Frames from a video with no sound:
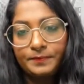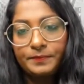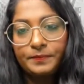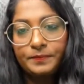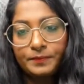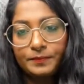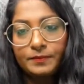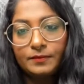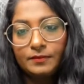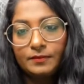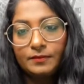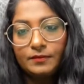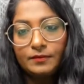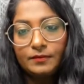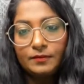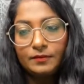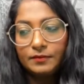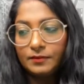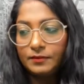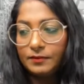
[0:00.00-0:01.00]

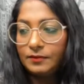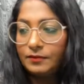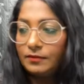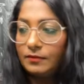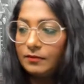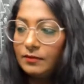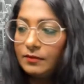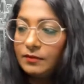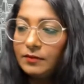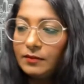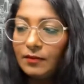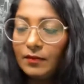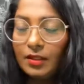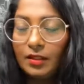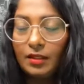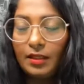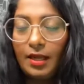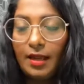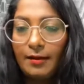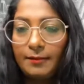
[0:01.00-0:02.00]

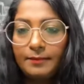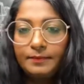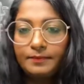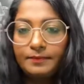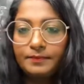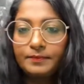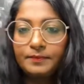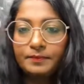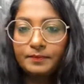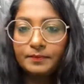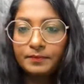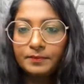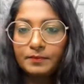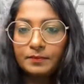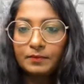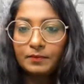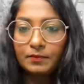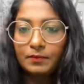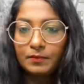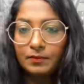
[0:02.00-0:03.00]

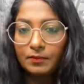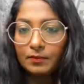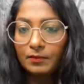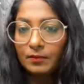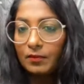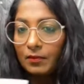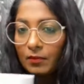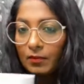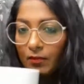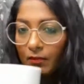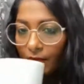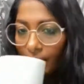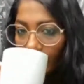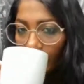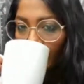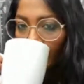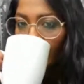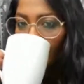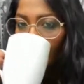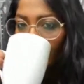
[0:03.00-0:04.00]

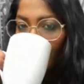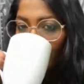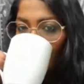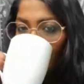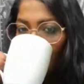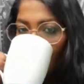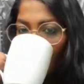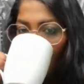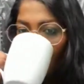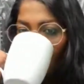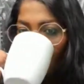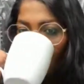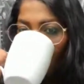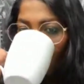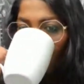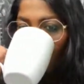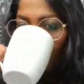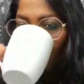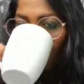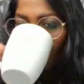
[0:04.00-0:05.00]

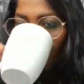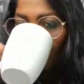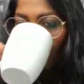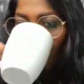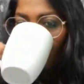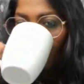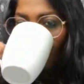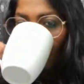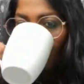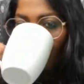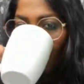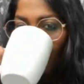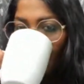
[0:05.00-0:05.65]
No words are spoken by the person on screen.